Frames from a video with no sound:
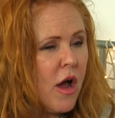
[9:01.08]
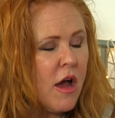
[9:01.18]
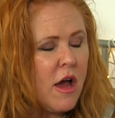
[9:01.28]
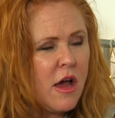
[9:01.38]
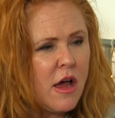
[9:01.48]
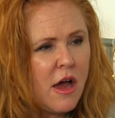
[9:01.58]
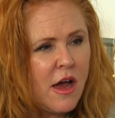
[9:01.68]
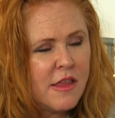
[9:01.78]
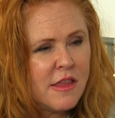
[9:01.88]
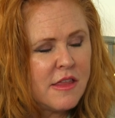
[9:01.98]

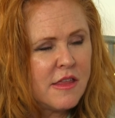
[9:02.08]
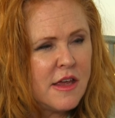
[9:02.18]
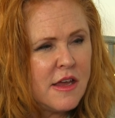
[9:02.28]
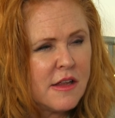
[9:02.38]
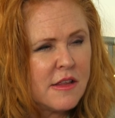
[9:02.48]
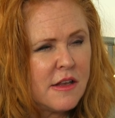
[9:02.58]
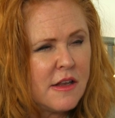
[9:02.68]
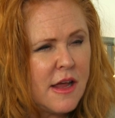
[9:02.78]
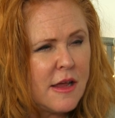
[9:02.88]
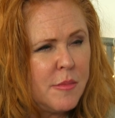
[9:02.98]
I think the
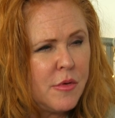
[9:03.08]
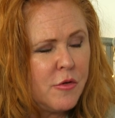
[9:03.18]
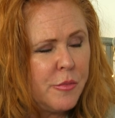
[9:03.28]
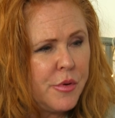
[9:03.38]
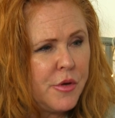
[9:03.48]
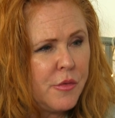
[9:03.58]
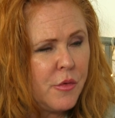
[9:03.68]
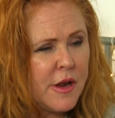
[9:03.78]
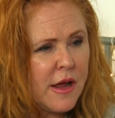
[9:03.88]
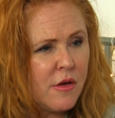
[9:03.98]
label
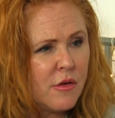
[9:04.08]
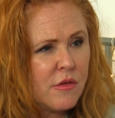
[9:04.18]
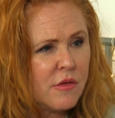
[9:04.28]
put one out.